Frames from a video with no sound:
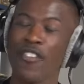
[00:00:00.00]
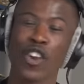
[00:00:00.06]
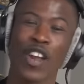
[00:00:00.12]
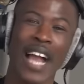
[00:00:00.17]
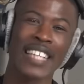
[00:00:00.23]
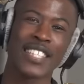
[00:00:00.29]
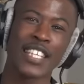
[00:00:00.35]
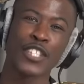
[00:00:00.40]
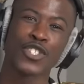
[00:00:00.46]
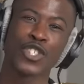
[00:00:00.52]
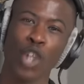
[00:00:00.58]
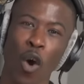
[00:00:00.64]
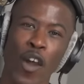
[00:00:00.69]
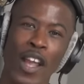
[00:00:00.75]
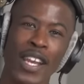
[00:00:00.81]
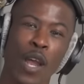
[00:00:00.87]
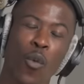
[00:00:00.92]
you guys
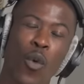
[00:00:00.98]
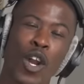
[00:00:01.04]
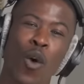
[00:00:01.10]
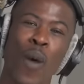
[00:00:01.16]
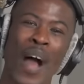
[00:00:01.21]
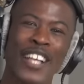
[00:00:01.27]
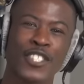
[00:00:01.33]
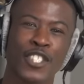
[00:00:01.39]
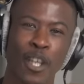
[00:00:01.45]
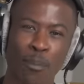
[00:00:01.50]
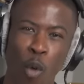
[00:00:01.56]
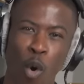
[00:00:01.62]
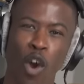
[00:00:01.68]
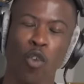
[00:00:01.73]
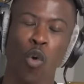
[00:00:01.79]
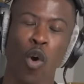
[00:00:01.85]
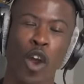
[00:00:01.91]
enjoyed and want to watch some
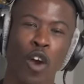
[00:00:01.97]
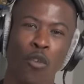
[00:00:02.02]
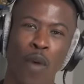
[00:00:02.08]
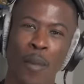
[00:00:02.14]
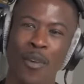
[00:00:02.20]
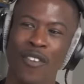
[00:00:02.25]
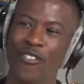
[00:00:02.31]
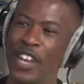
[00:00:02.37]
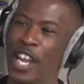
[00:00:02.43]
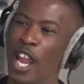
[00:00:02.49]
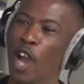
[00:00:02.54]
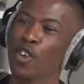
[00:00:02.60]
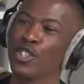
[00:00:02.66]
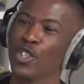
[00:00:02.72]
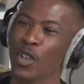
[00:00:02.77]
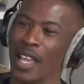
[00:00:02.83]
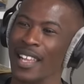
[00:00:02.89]
more Royal Rumble
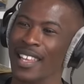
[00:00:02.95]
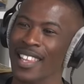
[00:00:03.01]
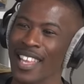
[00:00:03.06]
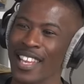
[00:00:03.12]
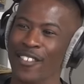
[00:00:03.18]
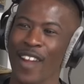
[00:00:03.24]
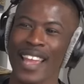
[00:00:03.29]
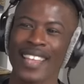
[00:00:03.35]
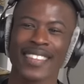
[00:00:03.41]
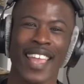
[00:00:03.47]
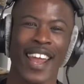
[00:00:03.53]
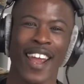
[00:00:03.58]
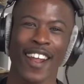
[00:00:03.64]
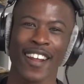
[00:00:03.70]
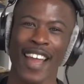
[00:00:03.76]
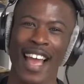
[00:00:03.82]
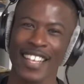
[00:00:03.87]
videos, you can click right
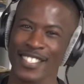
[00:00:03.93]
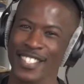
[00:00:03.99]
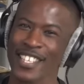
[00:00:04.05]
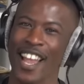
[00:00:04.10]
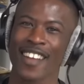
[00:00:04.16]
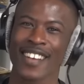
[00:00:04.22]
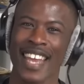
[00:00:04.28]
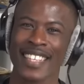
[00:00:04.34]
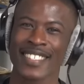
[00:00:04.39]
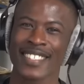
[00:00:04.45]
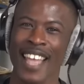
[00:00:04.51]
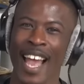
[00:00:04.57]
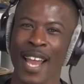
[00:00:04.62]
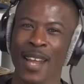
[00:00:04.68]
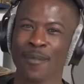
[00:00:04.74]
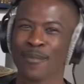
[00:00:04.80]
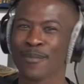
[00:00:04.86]
there. I'll see y'all next
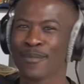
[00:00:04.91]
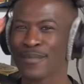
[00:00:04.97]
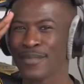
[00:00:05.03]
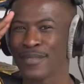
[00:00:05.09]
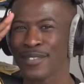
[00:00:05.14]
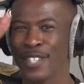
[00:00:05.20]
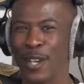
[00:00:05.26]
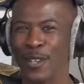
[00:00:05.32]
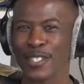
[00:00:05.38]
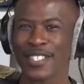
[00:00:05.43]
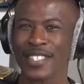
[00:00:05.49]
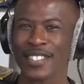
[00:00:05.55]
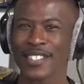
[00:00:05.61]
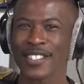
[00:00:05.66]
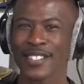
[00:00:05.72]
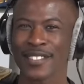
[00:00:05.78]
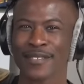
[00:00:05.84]
time.
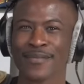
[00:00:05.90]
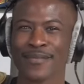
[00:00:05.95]
Deuces.